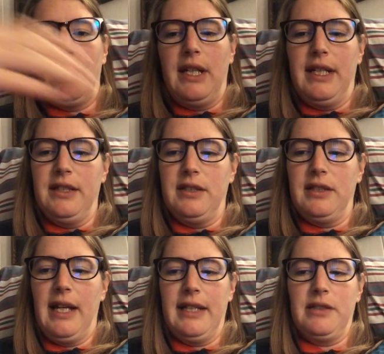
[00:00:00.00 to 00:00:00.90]

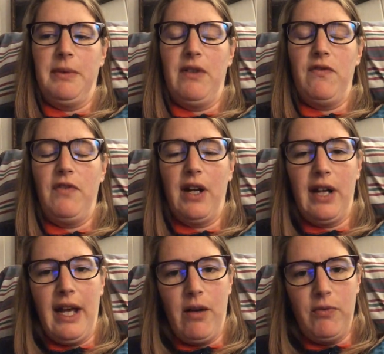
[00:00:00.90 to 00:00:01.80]
has been
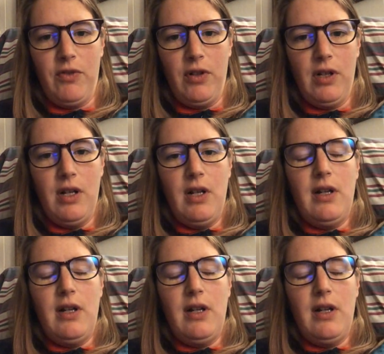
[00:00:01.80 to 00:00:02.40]
very helpful.